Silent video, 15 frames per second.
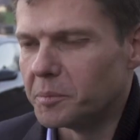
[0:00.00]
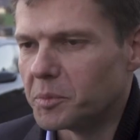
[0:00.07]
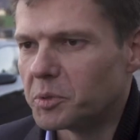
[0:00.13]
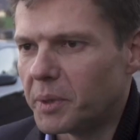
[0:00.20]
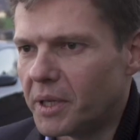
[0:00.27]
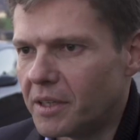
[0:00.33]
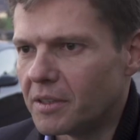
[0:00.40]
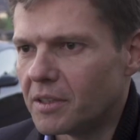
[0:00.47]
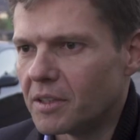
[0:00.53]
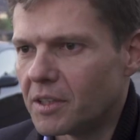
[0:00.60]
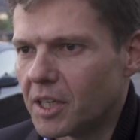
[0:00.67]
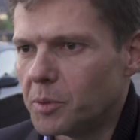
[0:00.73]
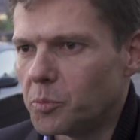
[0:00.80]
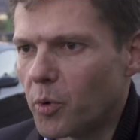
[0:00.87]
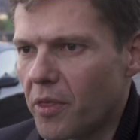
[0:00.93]
spending the
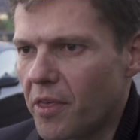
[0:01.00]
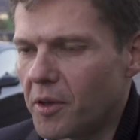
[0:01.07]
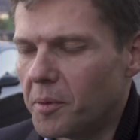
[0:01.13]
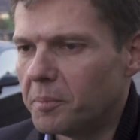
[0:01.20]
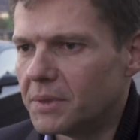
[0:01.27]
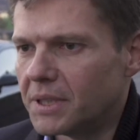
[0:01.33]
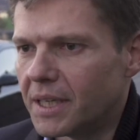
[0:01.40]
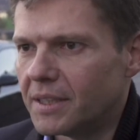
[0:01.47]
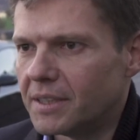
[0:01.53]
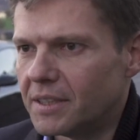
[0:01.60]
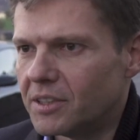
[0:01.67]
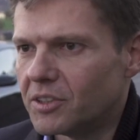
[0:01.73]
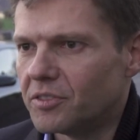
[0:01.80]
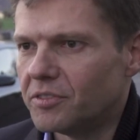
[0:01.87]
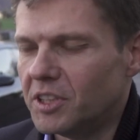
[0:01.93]
time with him, getting
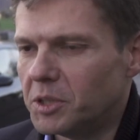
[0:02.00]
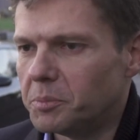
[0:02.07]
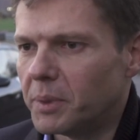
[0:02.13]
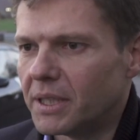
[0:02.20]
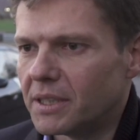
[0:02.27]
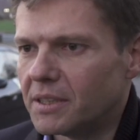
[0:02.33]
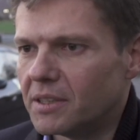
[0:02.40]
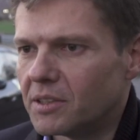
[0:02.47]
his feedback.